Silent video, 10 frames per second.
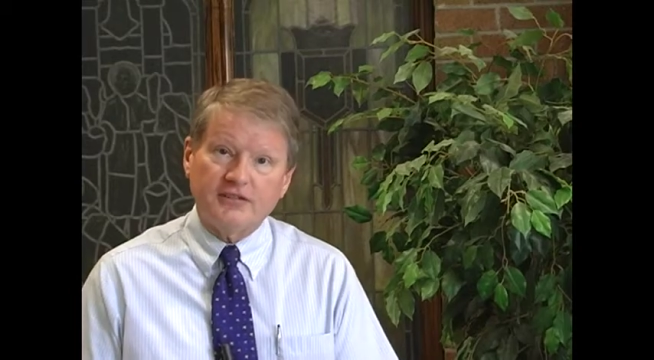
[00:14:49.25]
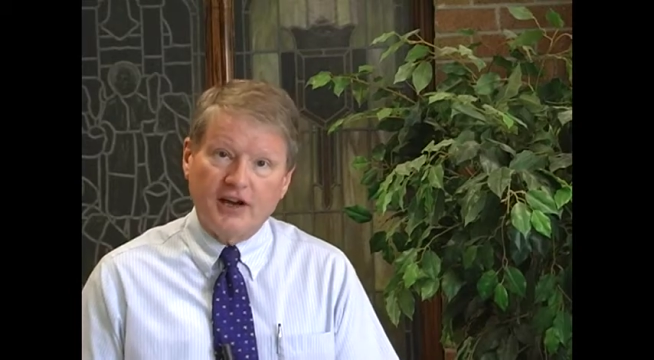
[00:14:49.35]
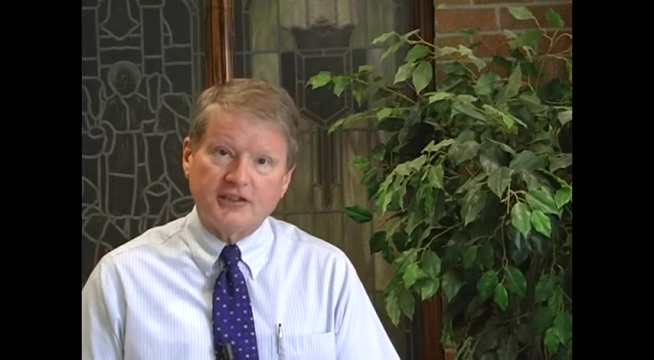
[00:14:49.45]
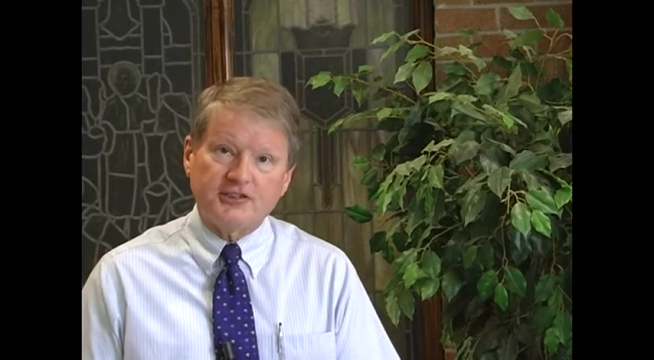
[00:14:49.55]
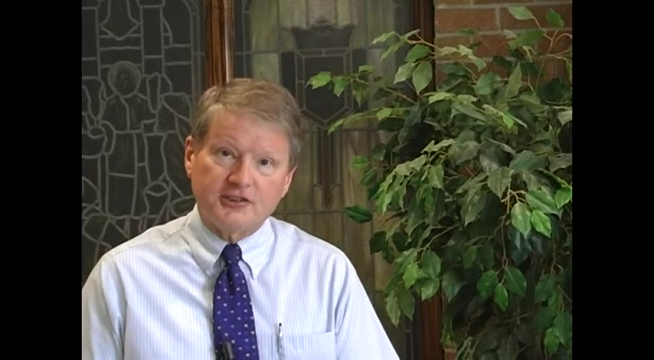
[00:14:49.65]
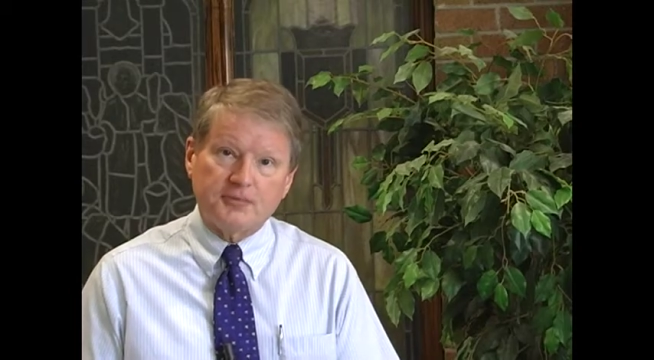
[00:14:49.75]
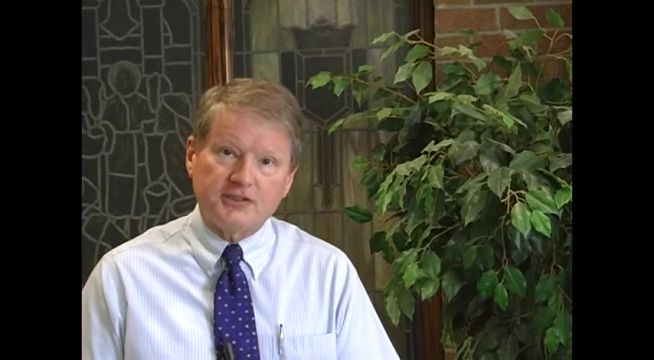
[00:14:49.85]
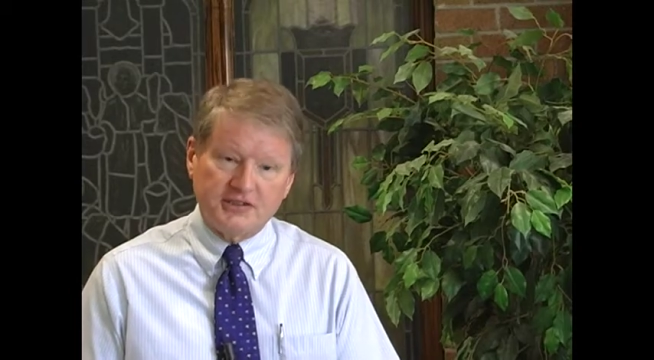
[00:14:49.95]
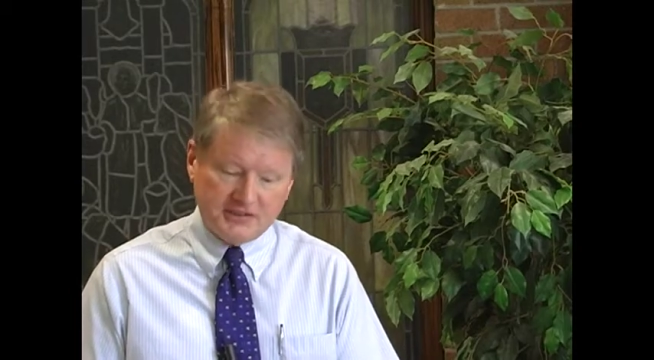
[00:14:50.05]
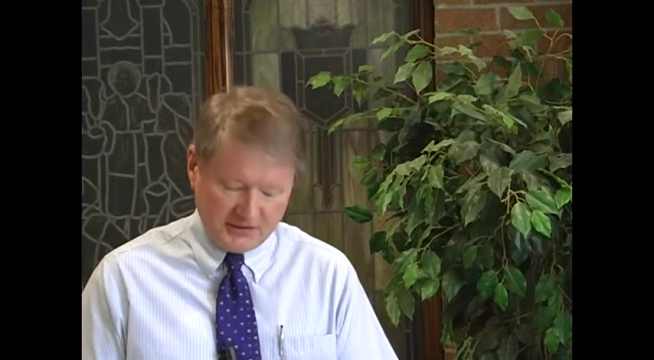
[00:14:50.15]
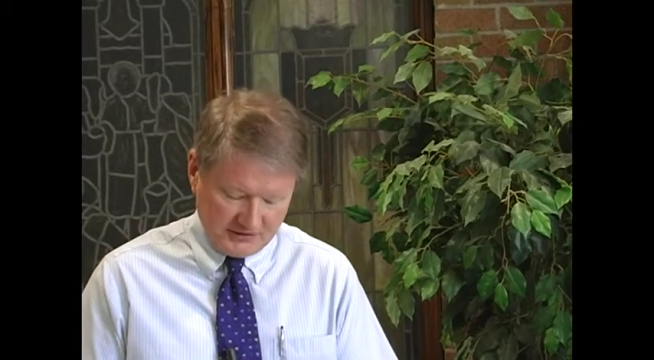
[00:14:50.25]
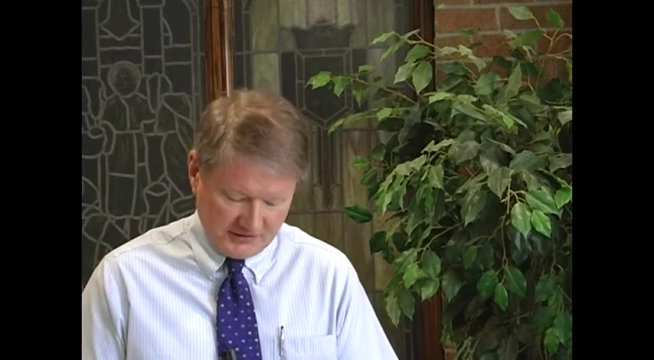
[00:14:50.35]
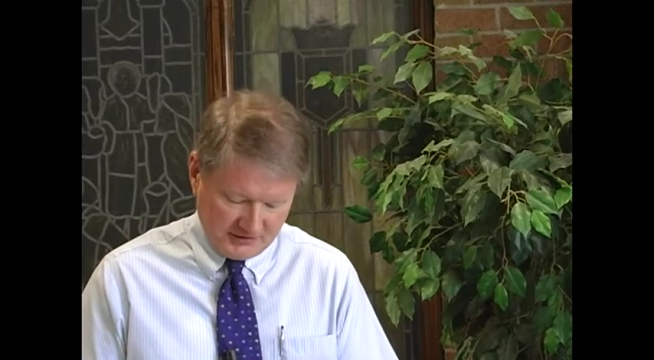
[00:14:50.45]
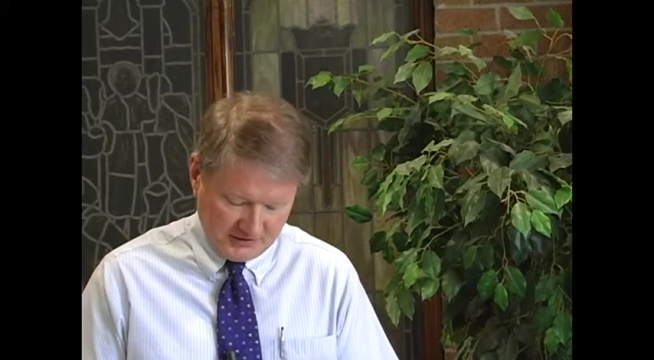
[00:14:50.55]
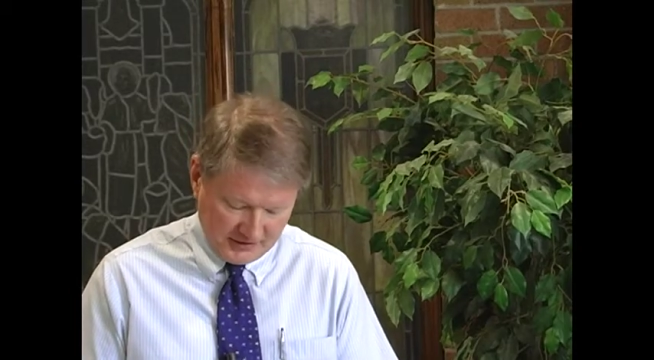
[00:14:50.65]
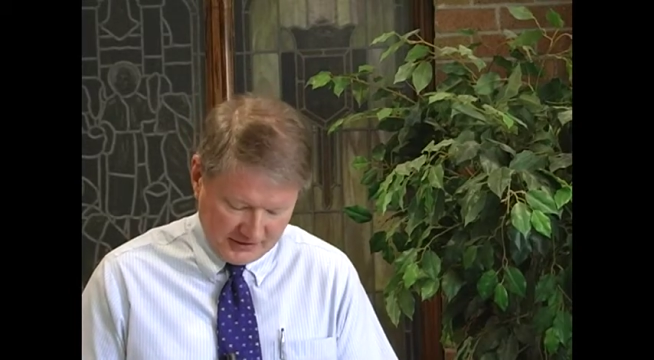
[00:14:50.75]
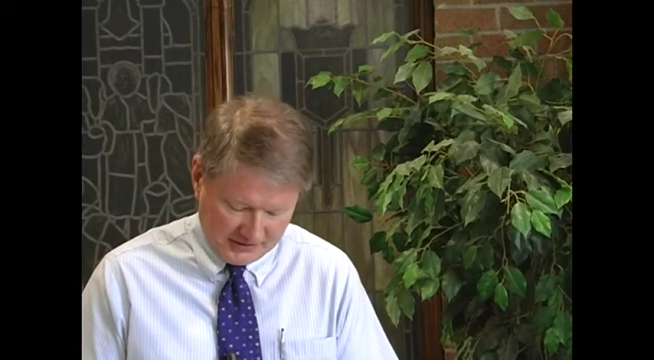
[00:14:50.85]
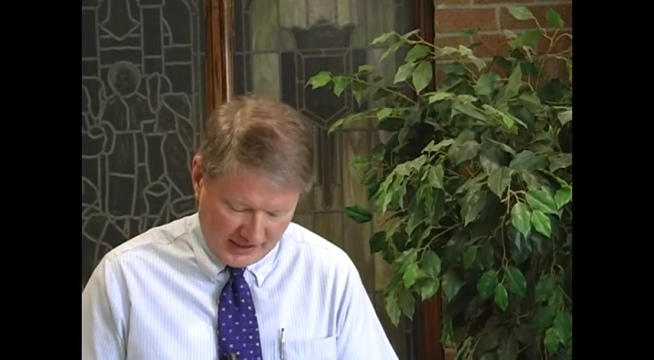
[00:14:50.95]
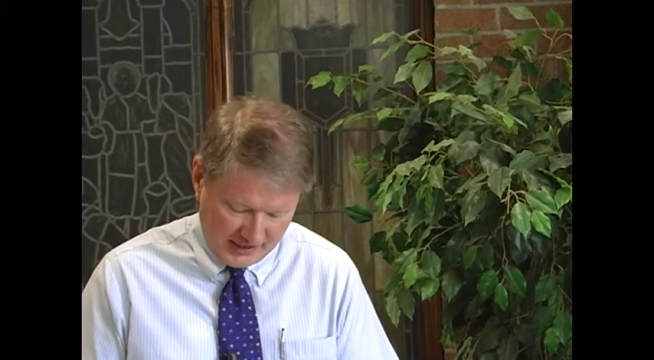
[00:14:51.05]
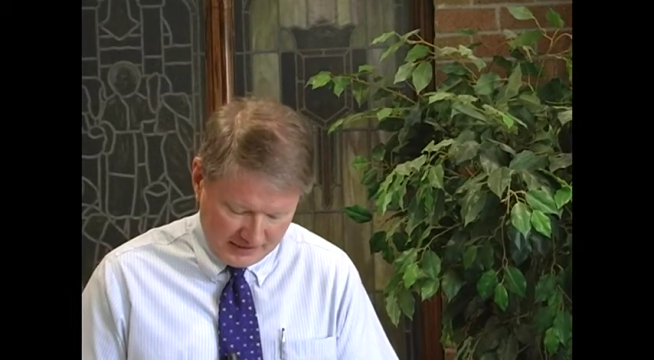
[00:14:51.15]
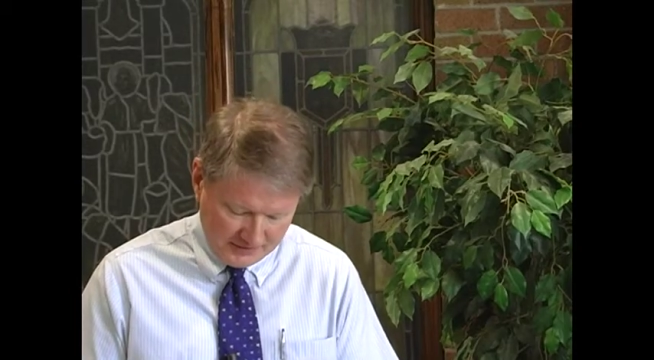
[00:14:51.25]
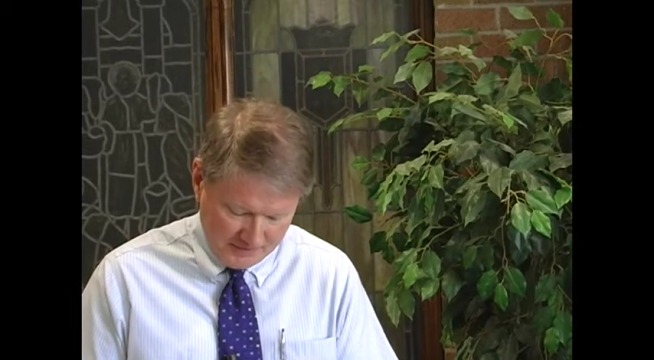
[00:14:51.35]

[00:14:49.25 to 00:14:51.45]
on a subsistence diet.